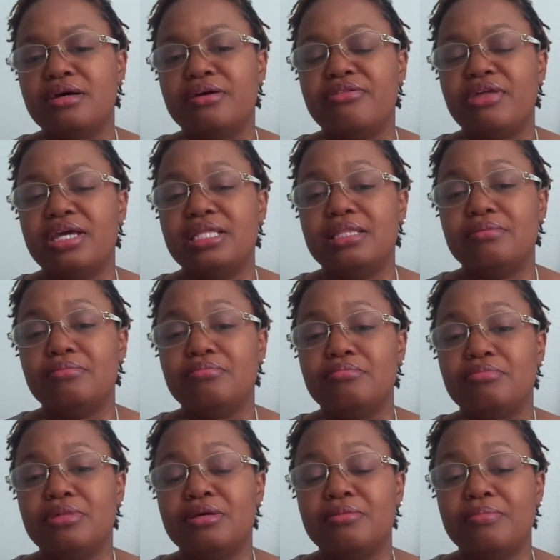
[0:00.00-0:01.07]
they
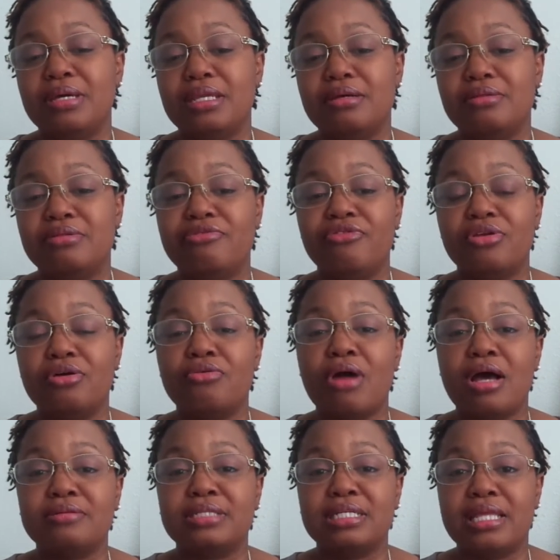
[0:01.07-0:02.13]
committed, for the
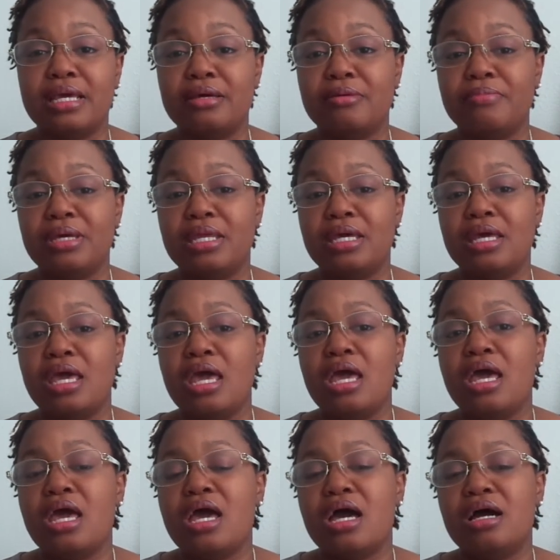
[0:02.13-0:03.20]
crimes that they committed.
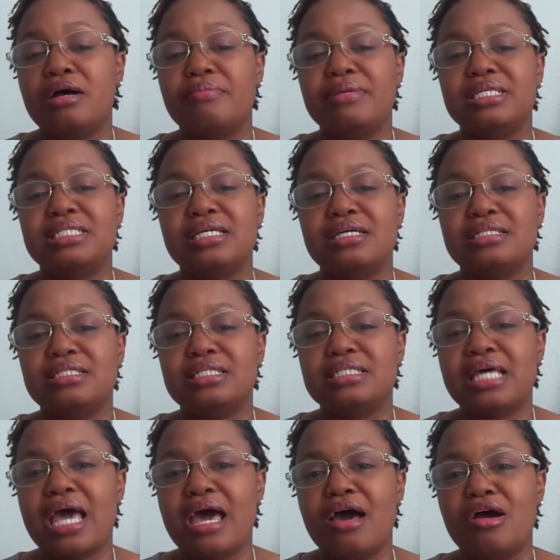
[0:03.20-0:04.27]
It tells us
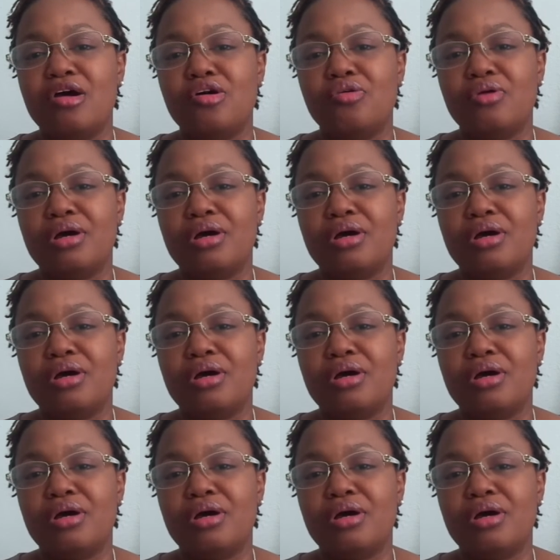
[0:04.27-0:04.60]
how